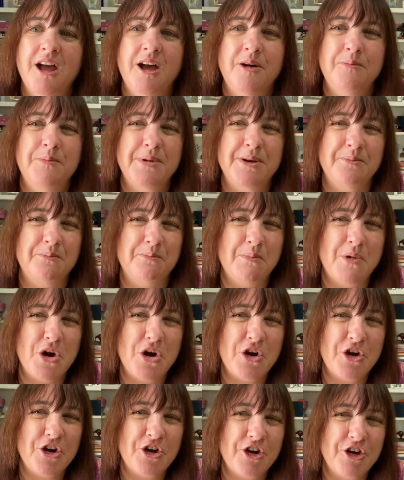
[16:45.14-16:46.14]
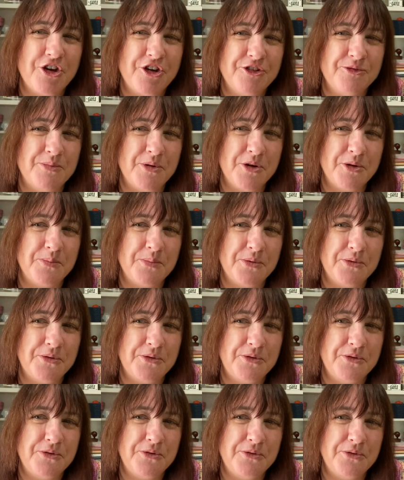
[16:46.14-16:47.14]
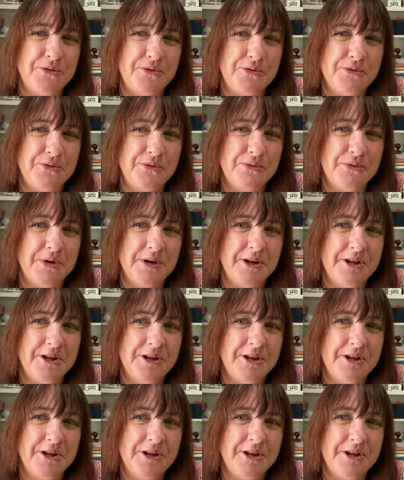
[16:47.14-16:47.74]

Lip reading: bit of mauve, purple.